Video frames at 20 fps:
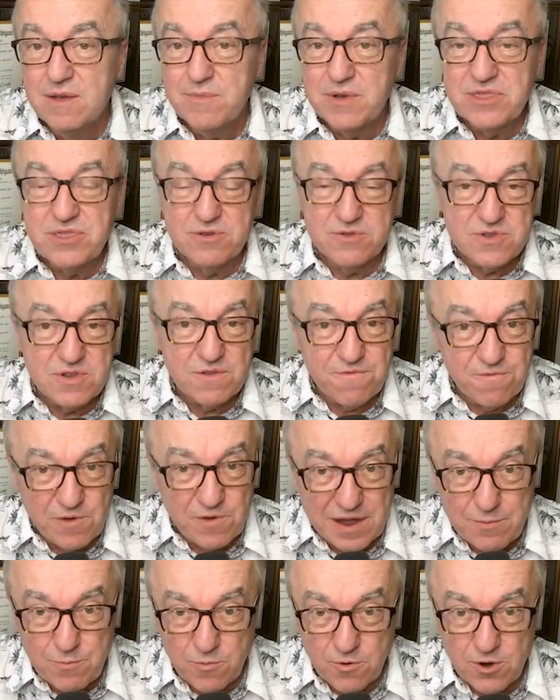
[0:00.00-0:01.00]
but there's a
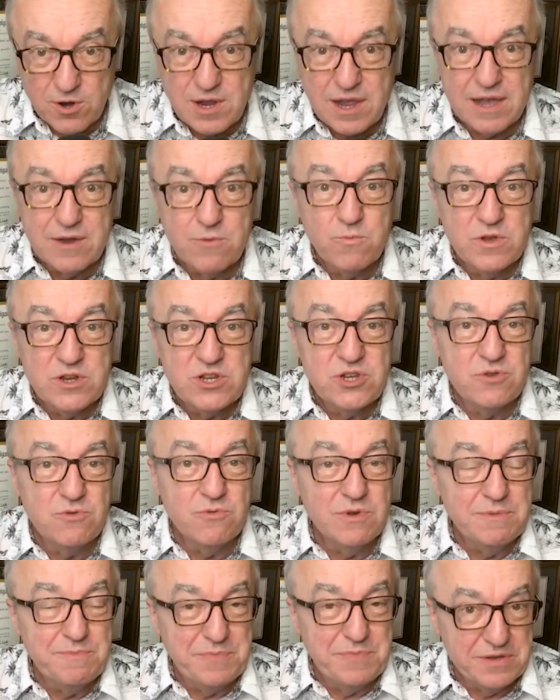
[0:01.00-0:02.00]
framework on which you
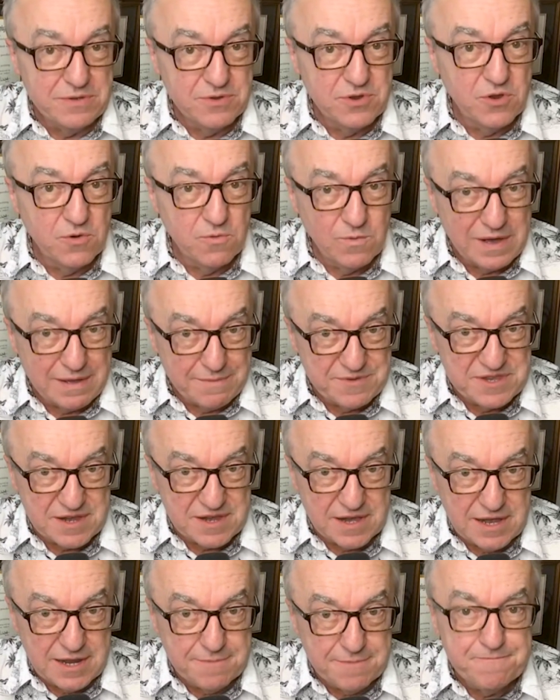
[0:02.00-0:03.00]
would build your
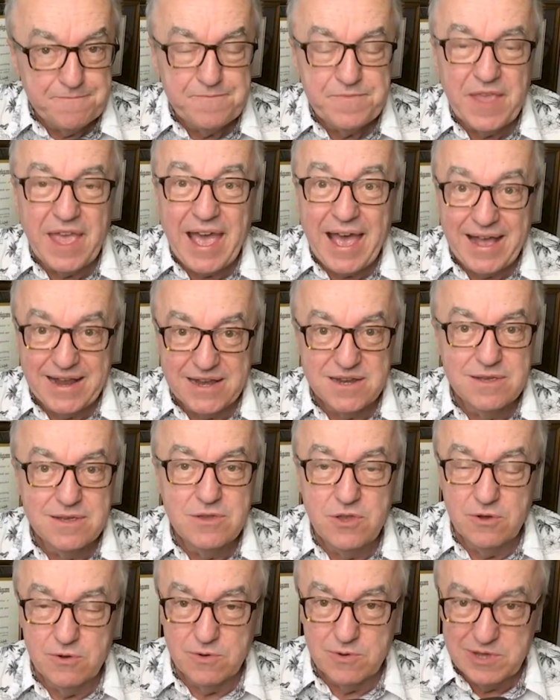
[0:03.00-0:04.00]
website at
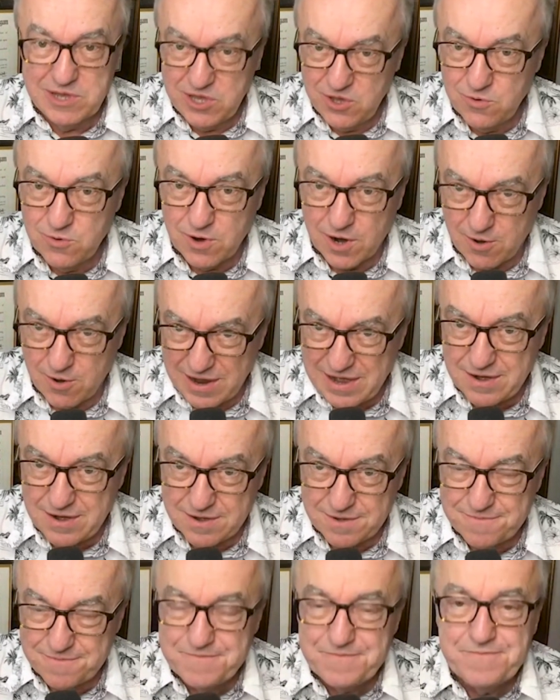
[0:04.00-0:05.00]
your
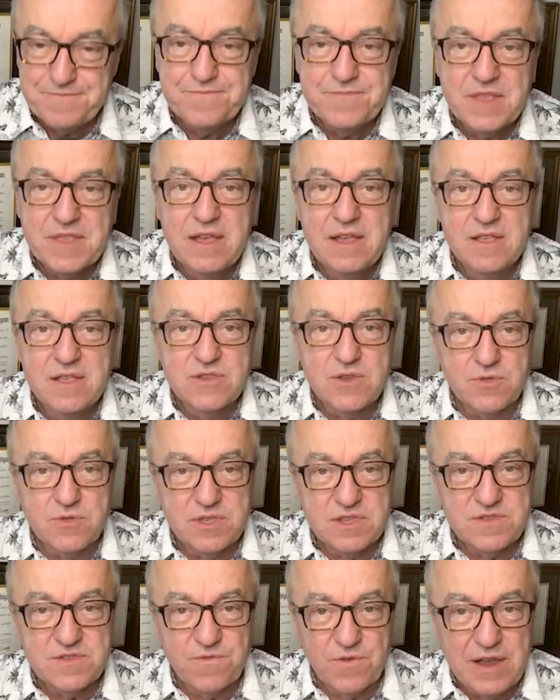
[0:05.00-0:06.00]
URL. So
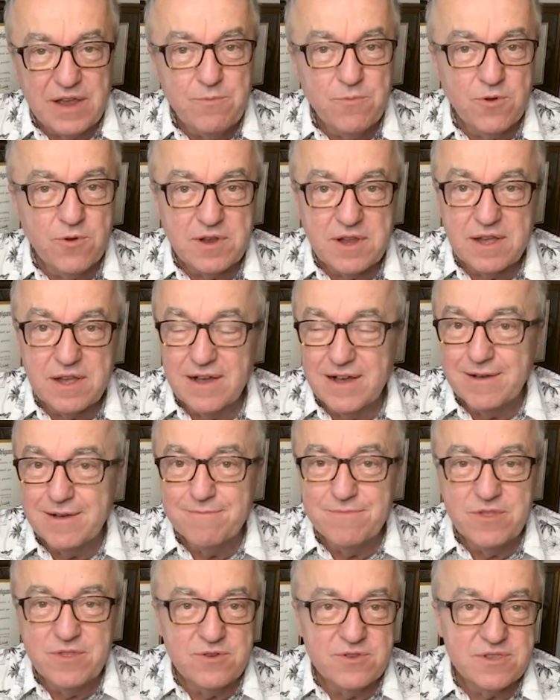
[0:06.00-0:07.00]
this framework,
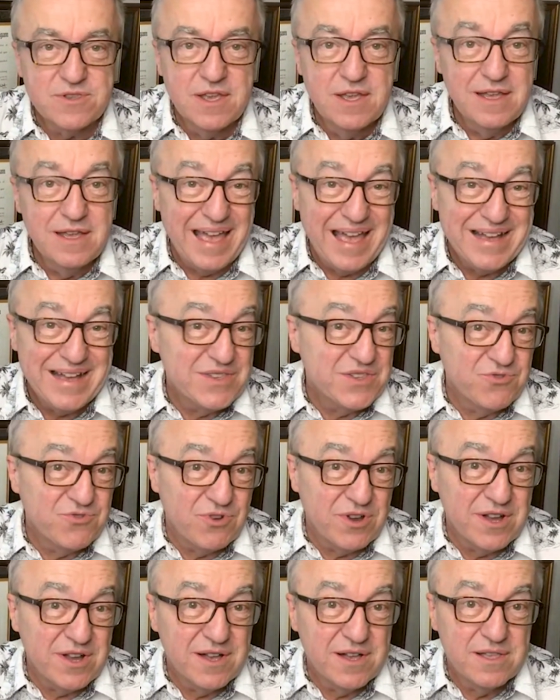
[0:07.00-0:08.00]
there's
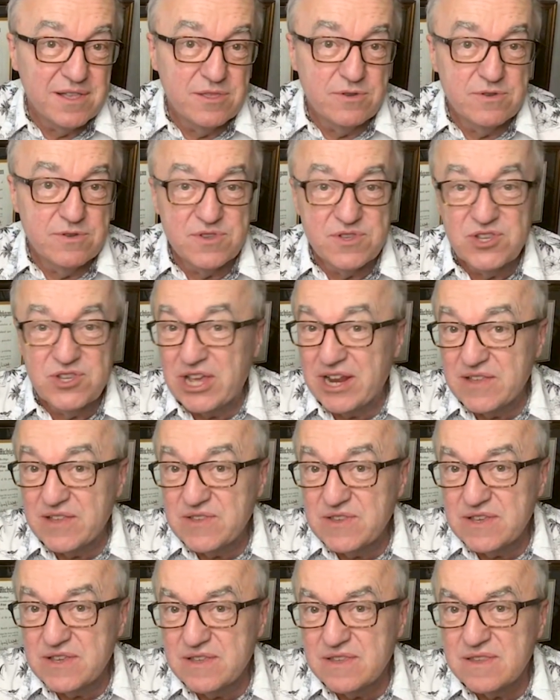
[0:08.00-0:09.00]
Astra, there's
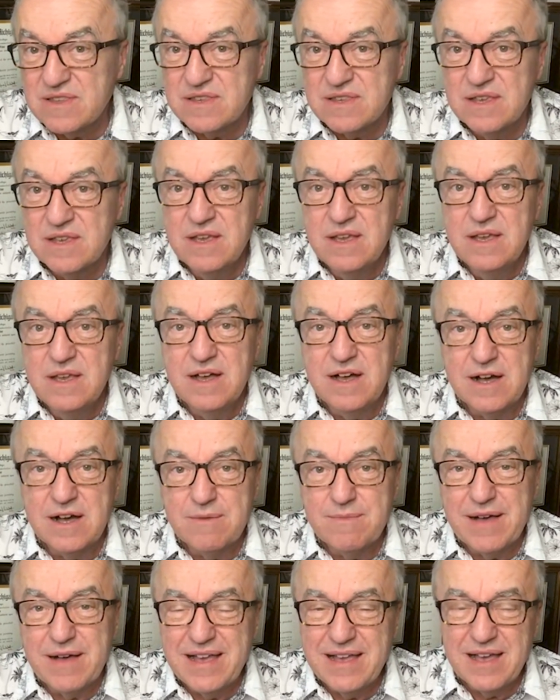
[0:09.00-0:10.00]
Genesis.
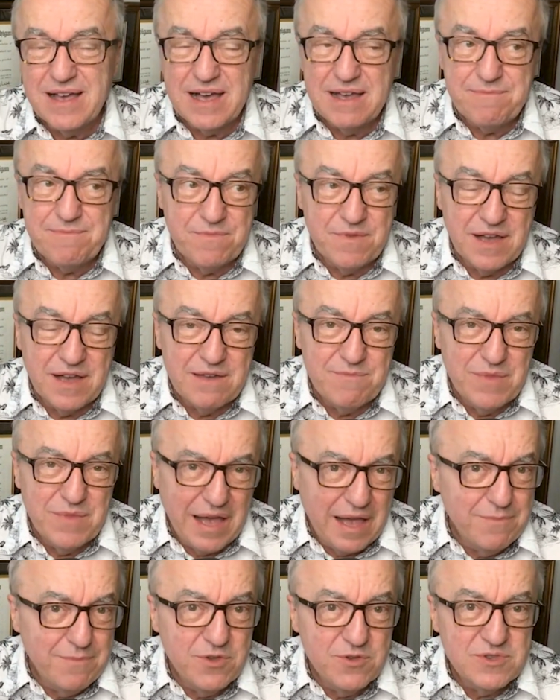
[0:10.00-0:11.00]

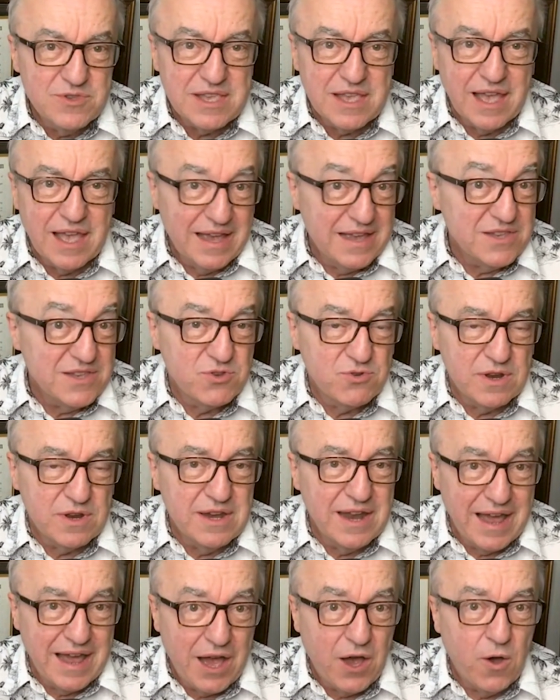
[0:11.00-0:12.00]
I'm using Astra
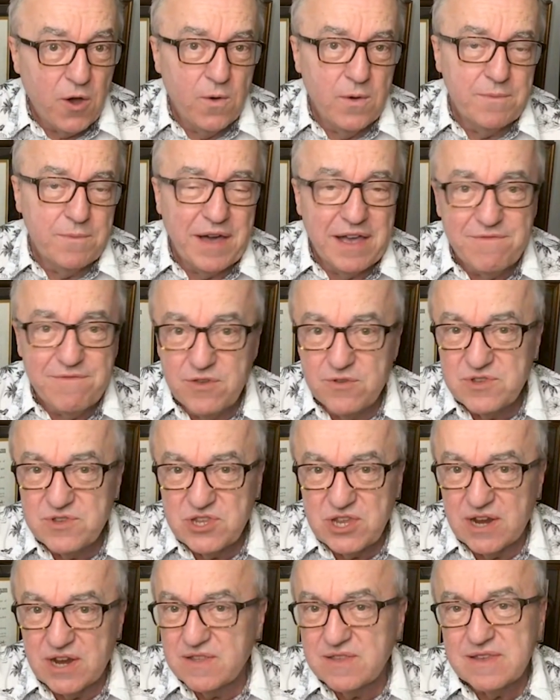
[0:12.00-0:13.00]
now, but I've
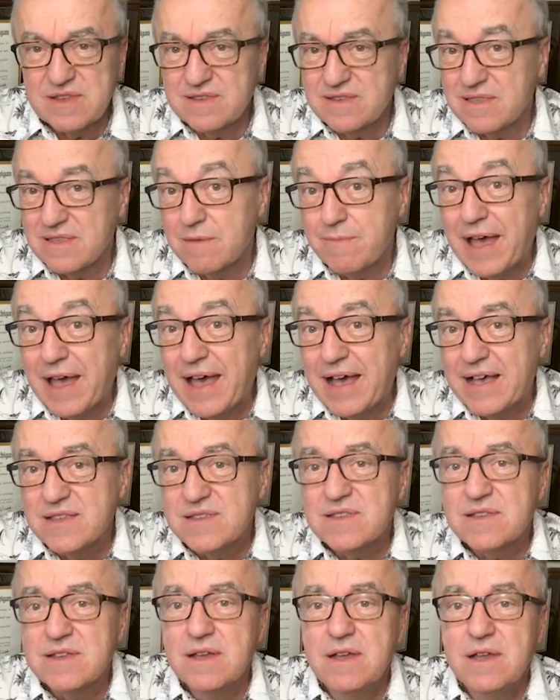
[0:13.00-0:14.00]
used Genesis in the
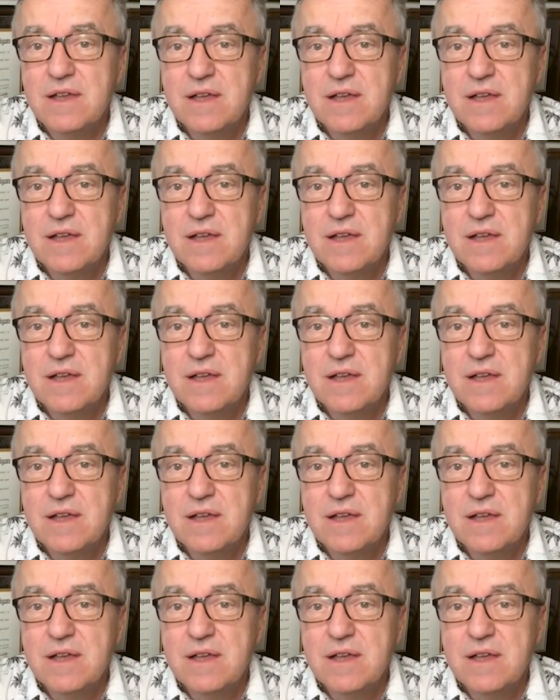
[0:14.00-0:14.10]
past.